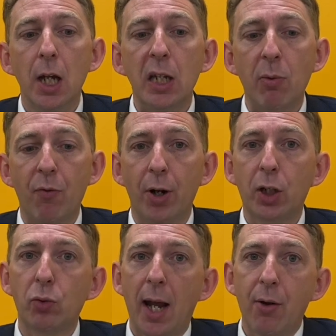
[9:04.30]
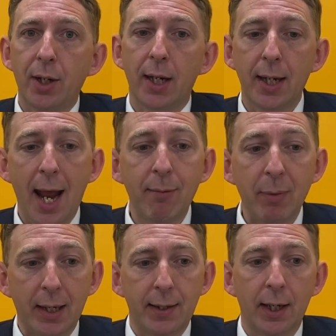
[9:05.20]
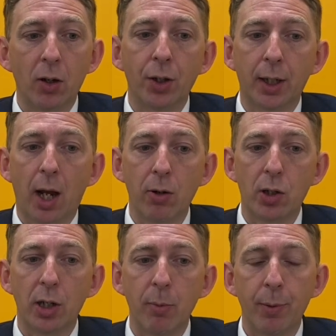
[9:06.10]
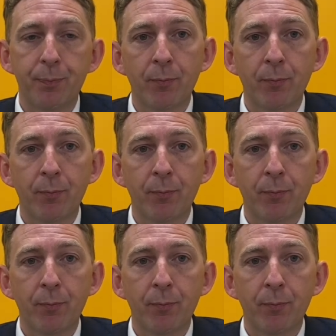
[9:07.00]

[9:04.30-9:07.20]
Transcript: to avoid crowding and mixing on the coach loop.